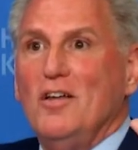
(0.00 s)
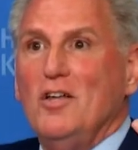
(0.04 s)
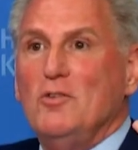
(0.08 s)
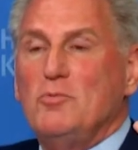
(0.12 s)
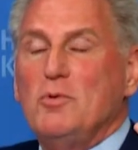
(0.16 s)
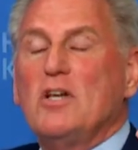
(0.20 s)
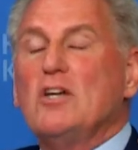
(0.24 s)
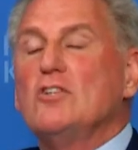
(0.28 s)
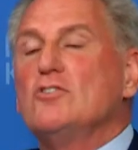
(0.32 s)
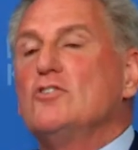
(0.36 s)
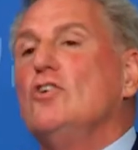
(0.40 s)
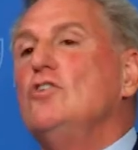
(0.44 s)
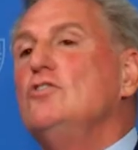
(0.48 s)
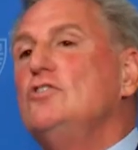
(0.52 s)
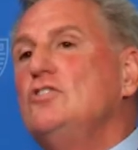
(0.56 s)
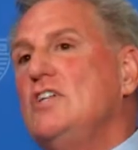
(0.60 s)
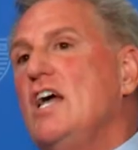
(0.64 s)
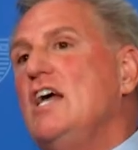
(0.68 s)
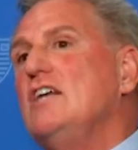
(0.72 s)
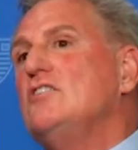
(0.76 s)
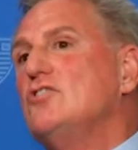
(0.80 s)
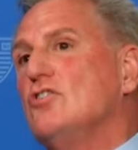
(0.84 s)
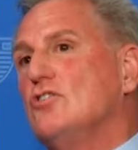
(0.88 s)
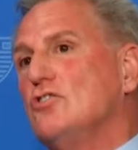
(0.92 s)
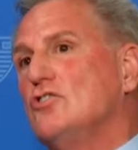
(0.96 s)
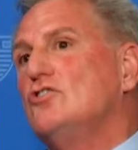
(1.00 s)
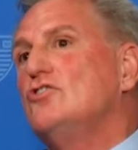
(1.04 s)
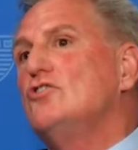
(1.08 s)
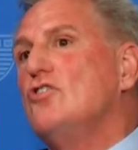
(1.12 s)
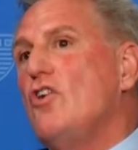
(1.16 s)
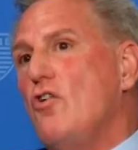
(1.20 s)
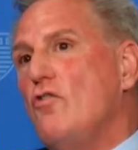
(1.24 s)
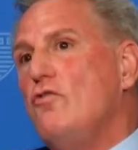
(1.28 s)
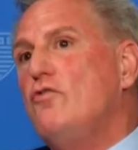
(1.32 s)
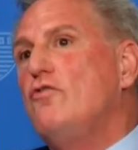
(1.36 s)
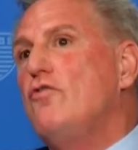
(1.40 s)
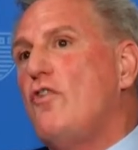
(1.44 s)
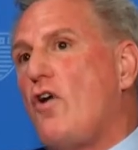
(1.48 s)
It's because those states are
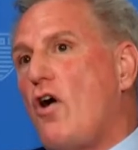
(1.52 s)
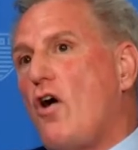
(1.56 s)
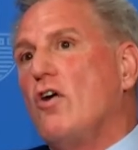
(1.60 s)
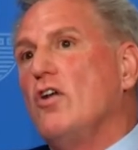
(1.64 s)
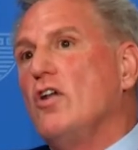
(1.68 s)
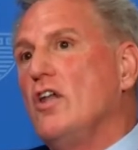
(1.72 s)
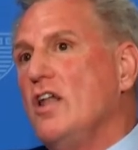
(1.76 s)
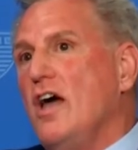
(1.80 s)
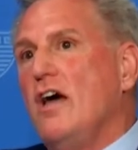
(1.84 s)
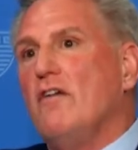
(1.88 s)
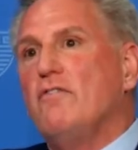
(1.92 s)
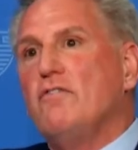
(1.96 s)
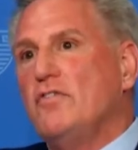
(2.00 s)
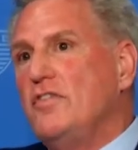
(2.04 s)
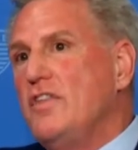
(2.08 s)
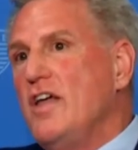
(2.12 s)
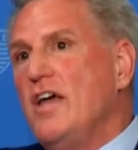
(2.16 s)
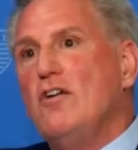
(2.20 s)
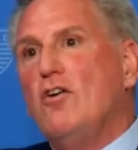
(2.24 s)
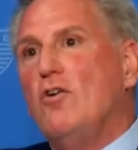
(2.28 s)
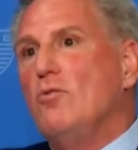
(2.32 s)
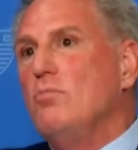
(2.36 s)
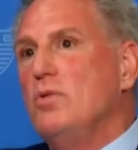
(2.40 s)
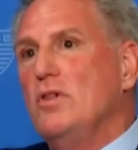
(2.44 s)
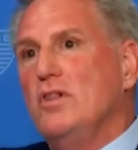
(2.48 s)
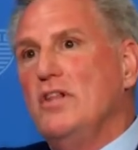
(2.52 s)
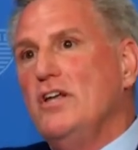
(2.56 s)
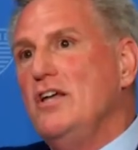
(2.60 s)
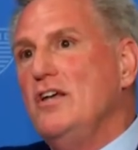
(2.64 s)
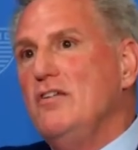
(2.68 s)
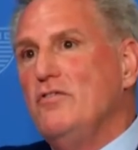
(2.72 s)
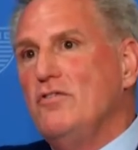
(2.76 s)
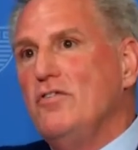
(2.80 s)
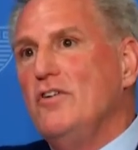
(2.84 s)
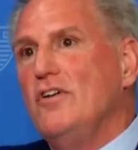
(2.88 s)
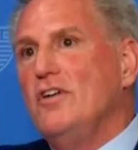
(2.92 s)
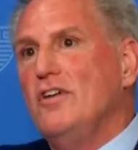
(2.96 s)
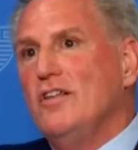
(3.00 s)
so far left, they don't
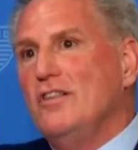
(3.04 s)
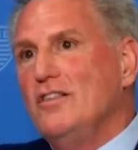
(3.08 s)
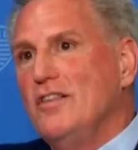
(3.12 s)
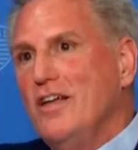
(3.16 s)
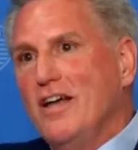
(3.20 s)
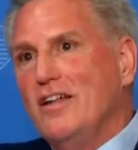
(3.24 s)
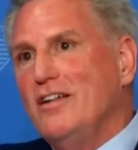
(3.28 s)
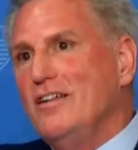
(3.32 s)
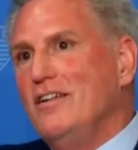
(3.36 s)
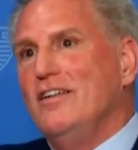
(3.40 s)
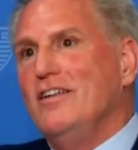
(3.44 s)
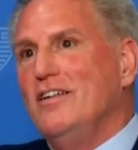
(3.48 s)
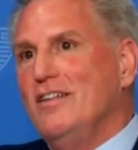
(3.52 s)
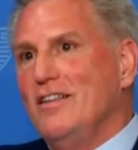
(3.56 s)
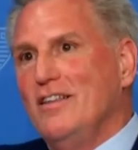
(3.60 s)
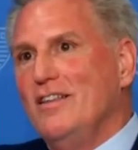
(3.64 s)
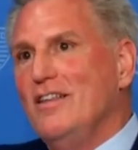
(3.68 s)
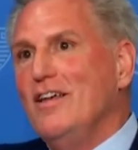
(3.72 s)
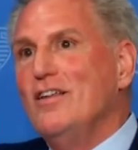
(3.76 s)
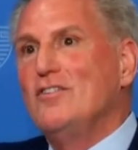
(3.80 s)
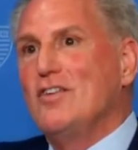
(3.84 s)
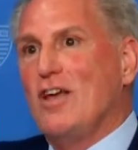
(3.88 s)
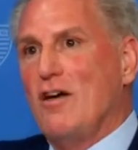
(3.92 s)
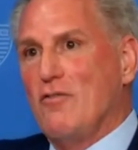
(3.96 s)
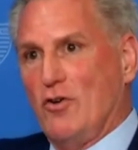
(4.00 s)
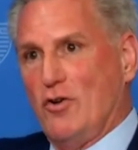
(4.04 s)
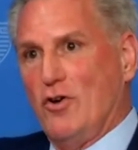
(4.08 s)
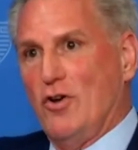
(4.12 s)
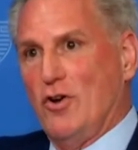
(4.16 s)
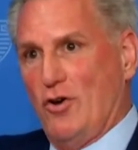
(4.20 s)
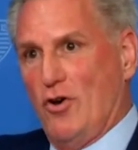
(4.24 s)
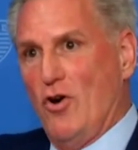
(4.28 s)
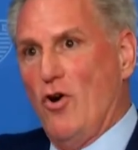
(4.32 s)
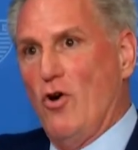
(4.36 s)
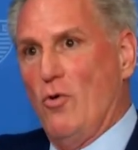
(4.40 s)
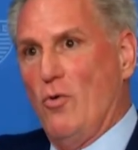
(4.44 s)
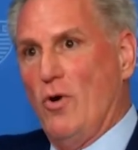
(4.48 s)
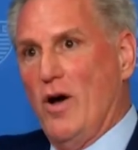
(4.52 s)
believe that it's ever going
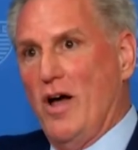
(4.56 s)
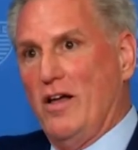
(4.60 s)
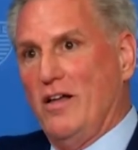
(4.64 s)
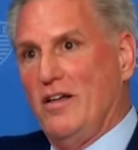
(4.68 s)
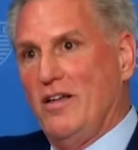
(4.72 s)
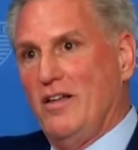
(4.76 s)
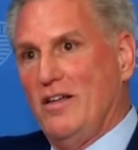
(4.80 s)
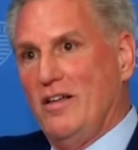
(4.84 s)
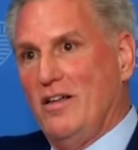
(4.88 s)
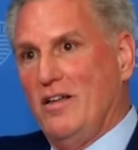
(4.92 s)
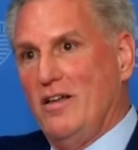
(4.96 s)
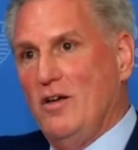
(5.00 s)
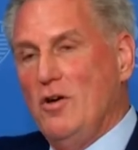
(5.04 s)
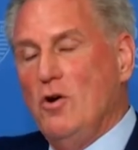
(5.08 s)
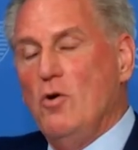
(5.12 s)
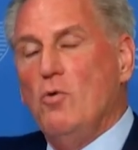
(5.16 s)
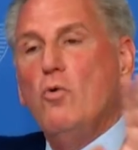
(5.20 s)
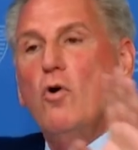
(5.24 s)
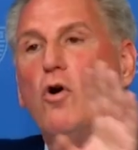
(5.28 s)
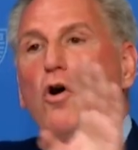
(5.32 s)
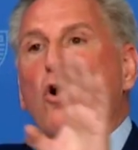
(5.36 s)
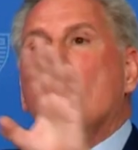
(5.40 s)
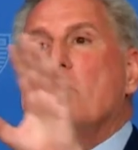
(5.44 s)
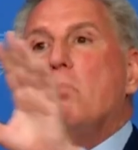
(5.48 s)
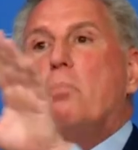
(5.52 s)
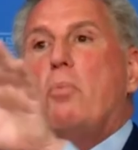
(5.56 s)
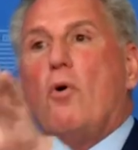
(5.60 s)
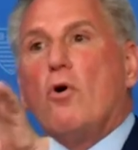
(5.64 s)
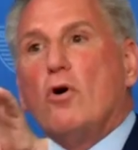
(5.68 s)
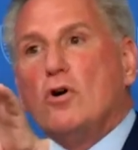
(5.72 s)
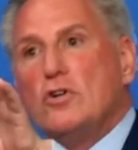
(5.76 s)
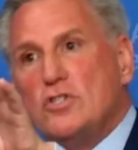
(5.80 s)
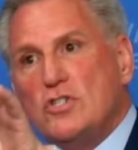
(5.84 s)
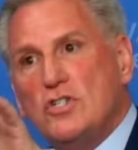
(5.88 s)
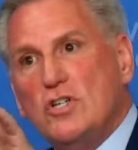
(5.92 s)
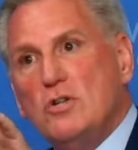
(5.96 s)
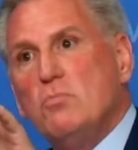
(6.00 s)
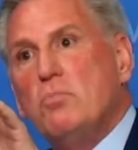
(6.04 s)
to go away. Where
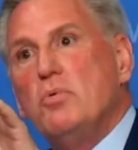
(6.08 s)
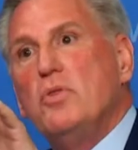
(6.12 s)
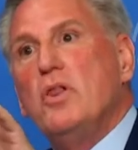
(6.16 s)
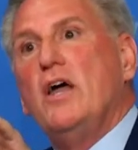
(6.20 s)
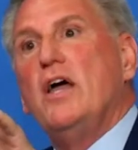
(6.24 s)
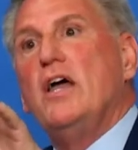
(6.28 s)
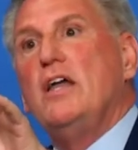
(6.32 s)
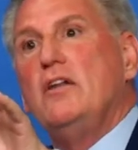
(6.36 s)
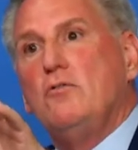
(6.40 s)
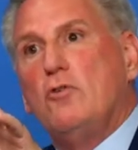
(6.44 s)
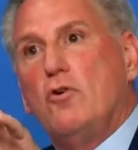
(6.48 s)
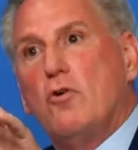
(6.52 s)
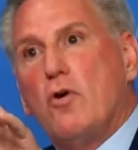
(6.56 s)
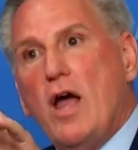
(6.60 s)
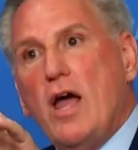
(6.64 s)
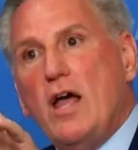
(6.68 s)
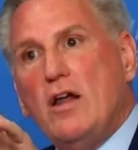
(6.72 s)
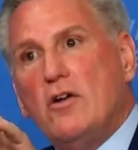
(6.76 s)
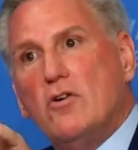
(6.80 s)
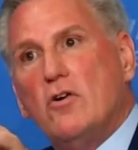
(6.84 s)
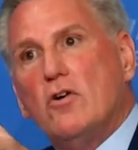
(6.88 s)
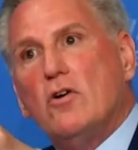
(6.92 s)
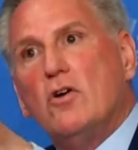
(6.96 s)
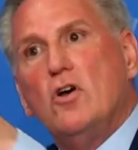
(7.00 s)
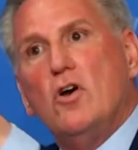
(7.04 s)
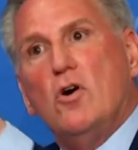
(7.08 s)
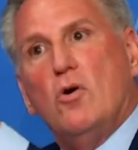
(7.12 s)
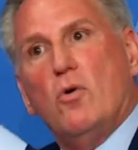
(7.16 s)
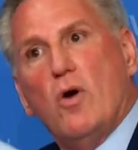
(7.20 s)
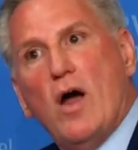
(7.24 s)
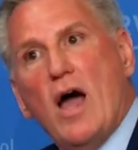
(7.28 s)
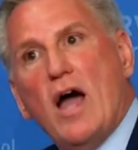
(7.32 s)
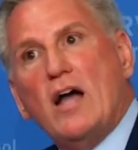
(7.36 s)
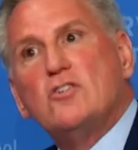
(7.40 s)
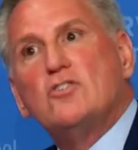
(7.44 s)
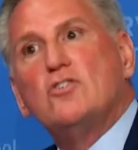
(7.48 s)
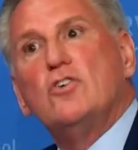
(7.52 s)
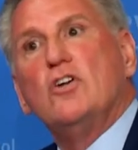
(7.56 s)
abortion played greater,
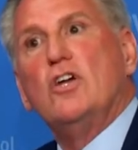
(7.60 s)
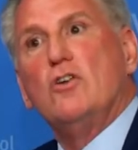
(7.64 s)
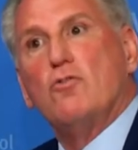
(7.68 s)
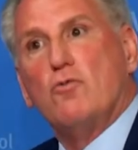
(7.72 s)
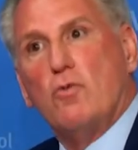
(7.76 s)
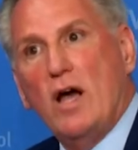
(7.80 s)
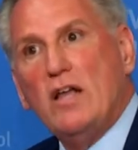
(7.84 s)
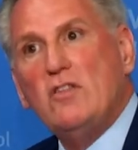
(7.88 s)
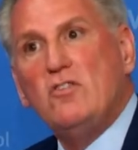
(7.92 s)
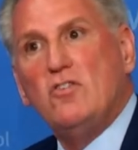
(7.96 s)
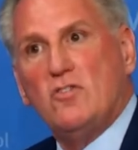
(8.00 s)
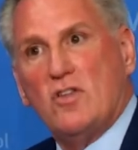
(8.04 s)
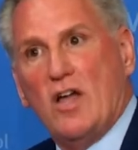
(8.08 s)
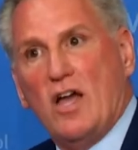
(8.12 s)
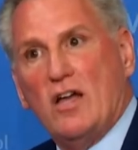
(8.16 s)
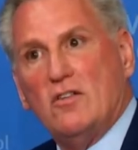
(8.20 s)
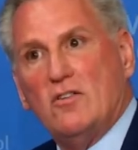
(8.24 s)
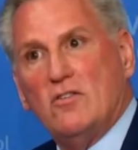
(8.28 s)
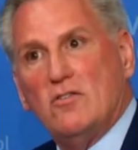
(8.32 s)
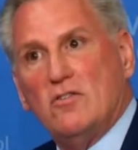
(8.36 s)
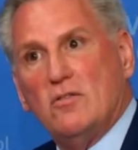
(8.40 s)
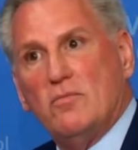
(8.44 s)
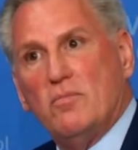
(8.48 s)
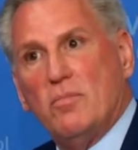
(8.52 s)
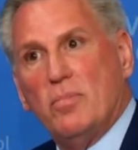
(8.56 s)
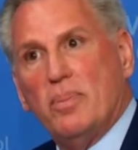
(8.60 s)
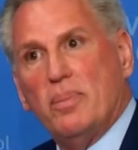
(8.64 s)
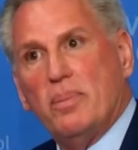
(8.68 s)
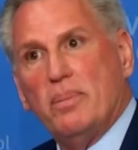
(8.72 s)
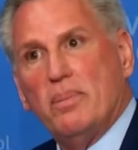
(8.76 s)
we're actually in red states.